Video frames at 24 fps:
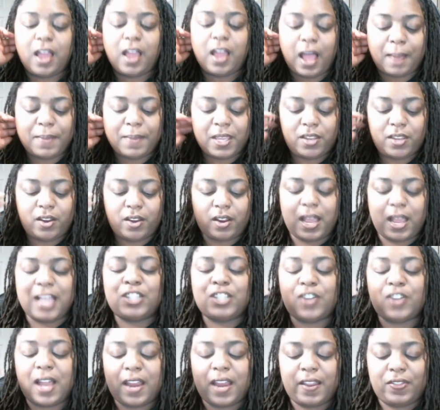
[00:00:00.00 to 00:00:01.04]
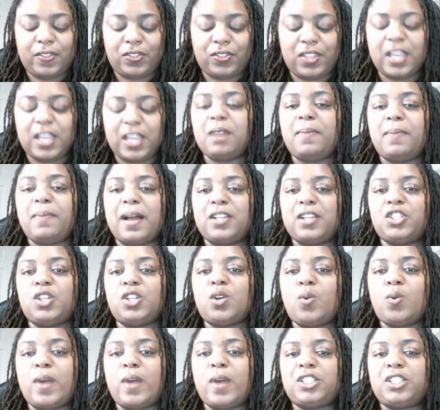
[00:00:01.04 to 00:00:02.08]
I try to think about your
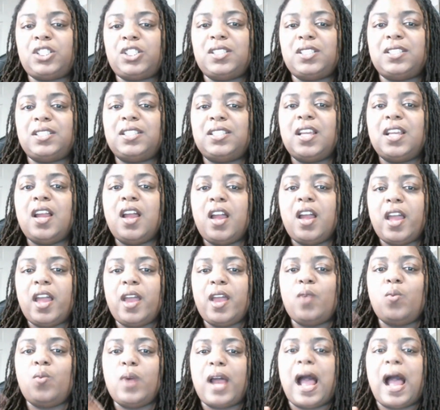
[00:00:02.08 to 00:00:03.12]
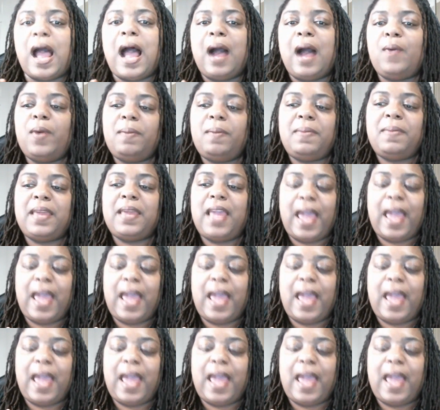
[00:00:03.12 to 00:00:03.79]
questions and what I would be